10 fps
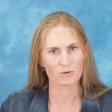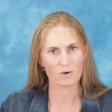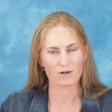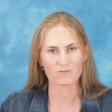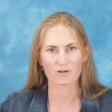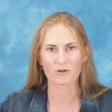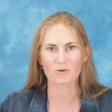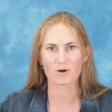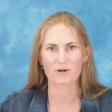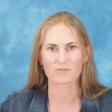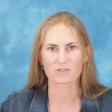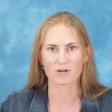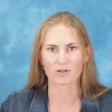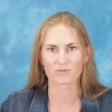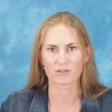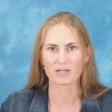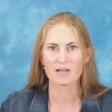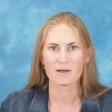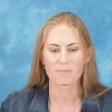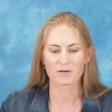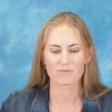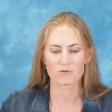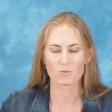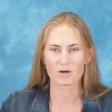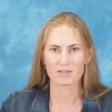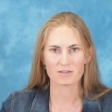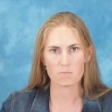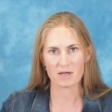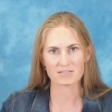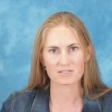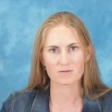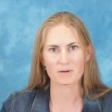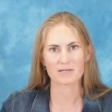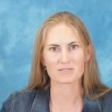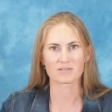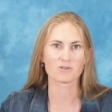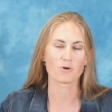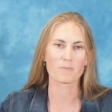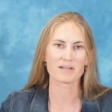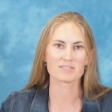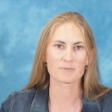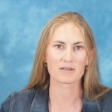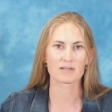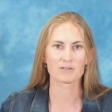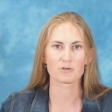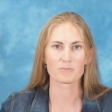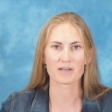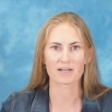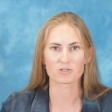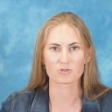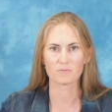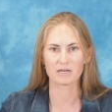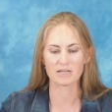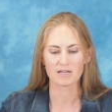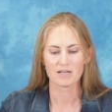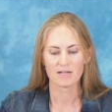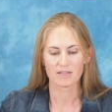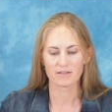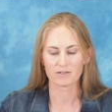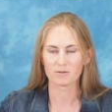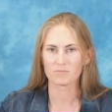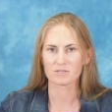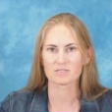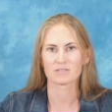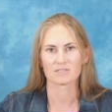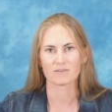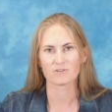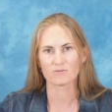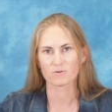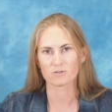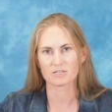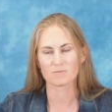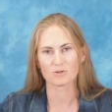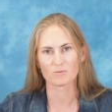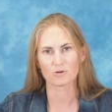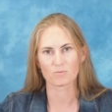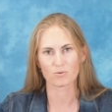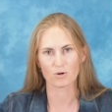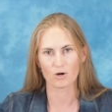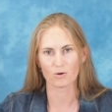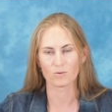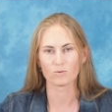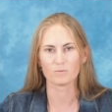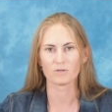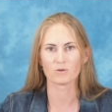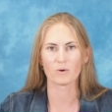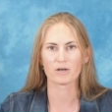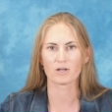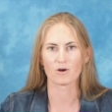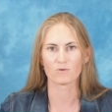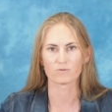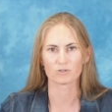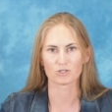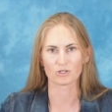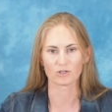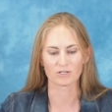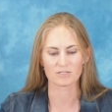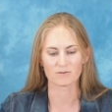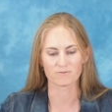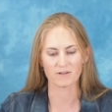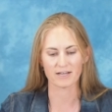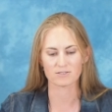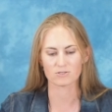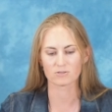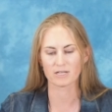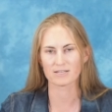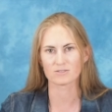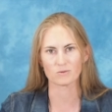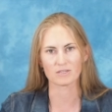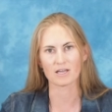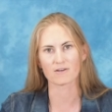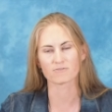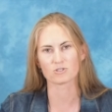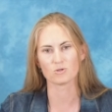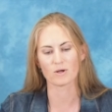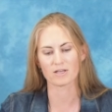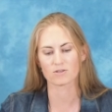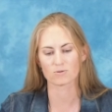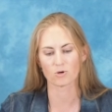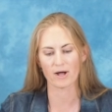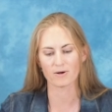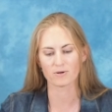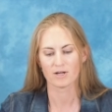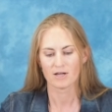well for underwater photography, but if you want the best of the best and don't mind spending a little bit extra money, the Olympus 7 to 14 millimeter Pro will be the way to go for sure. It's a faster lens with the f2.8 throughout,